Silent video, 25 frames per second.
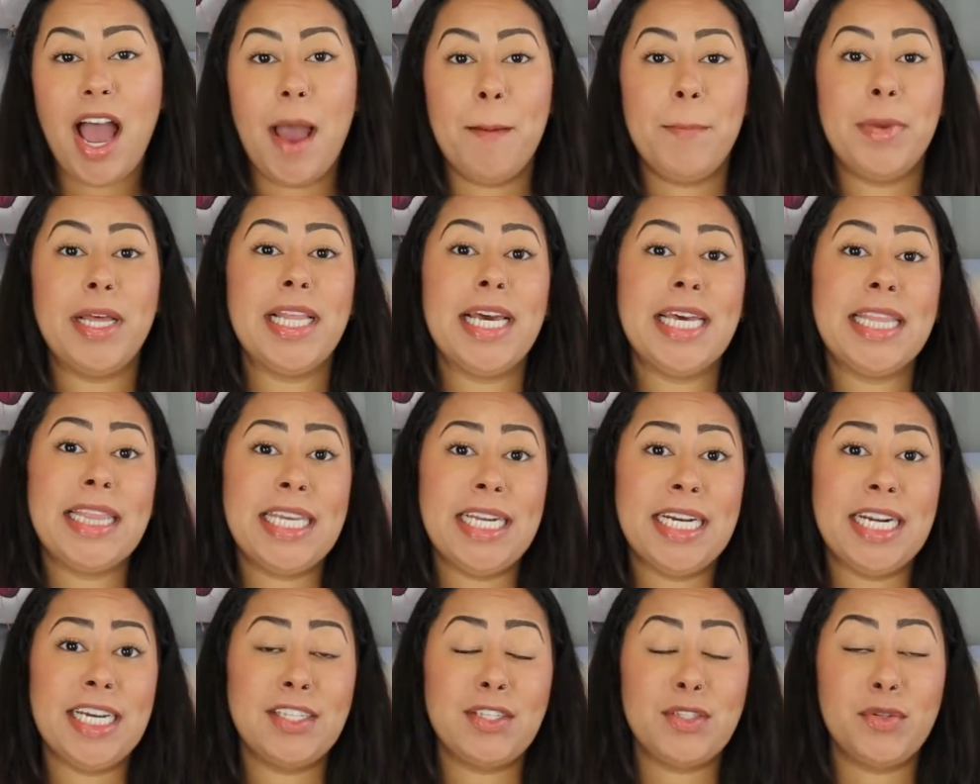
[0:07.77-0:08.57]
I'm a
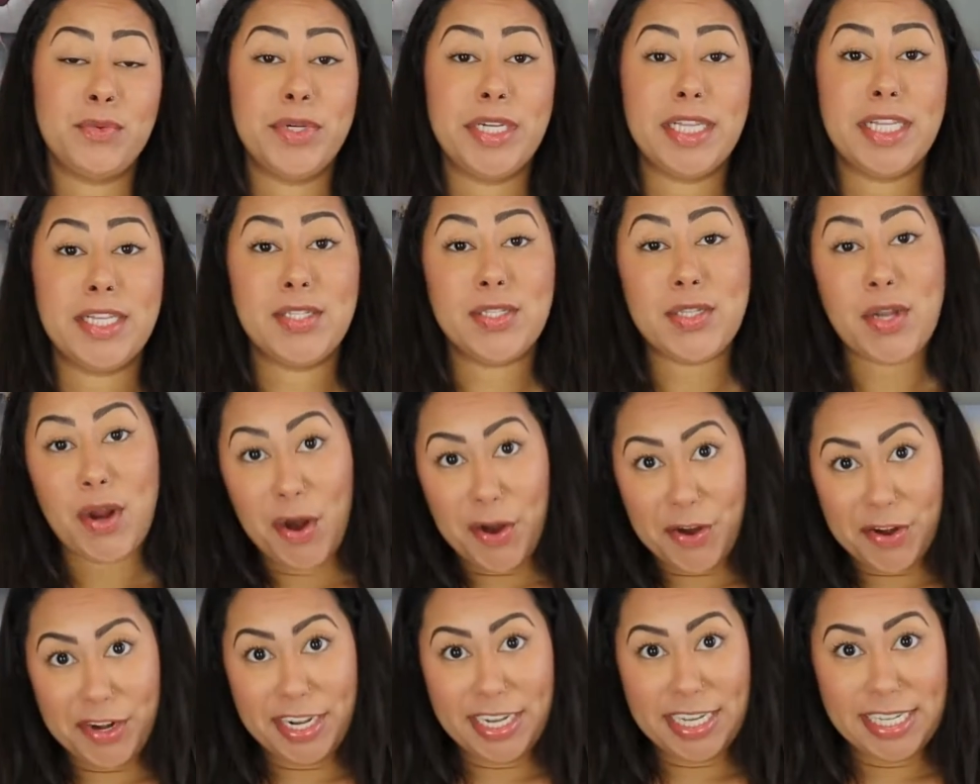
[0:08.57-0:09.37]
Latina surrealist
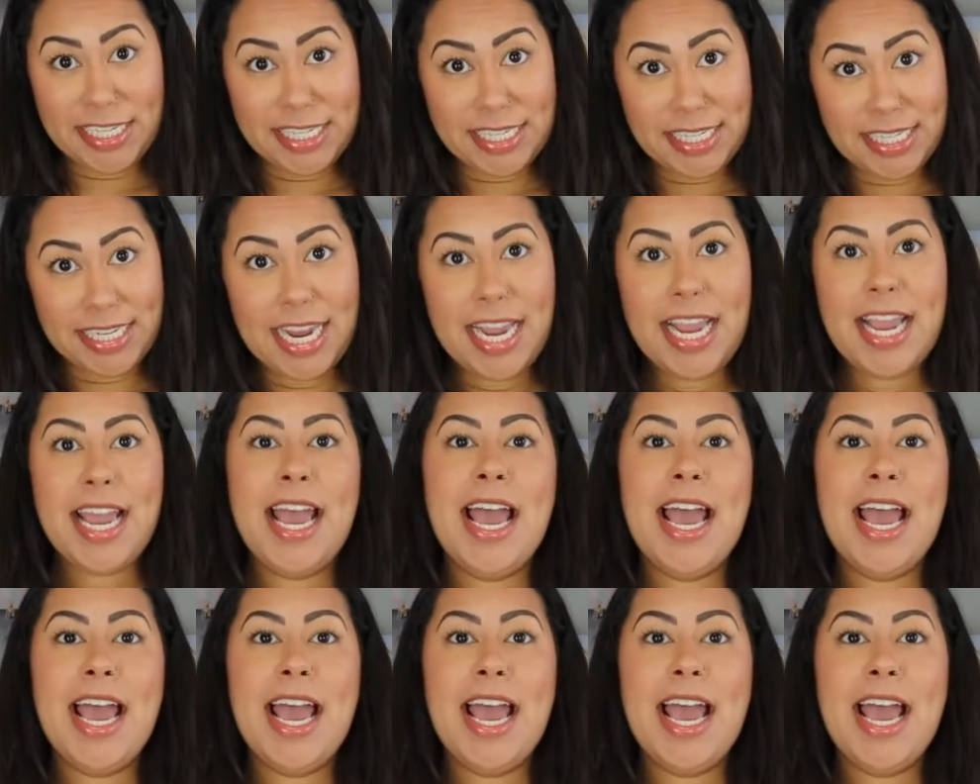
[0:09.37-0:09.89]
artist,